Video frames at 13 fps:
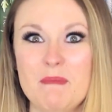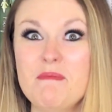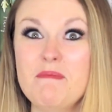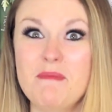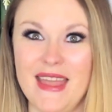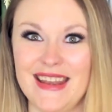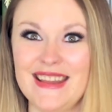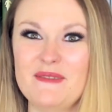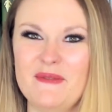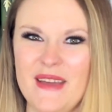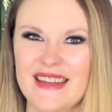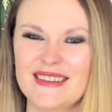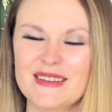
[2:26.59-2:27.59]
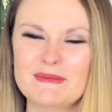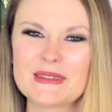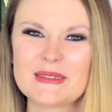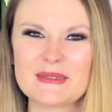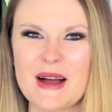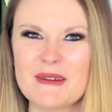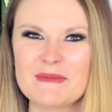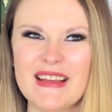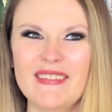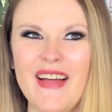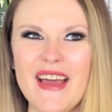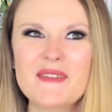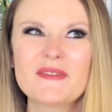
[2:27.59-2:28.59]
many fandoms throughout my
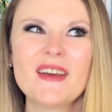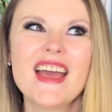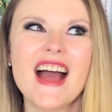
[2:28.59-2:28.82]
life,